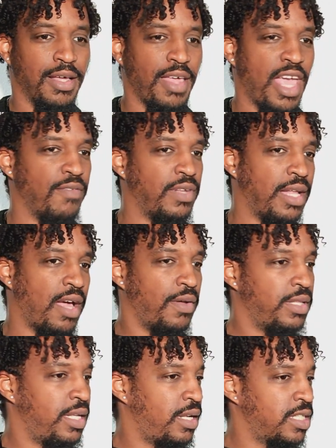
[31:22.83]
every now and
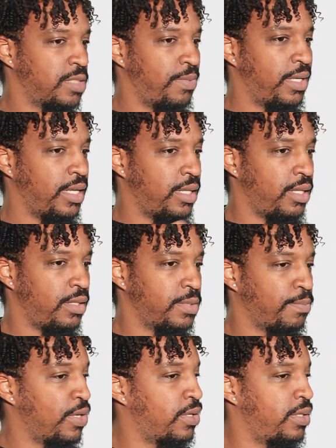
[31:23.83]
then I'll
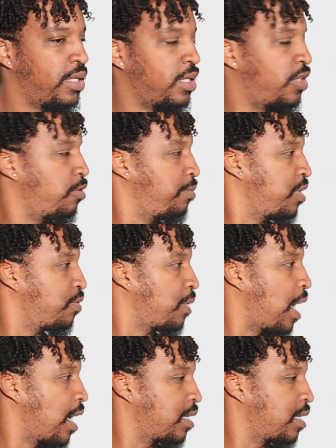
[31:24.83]
sprinkle in a little bit of rock.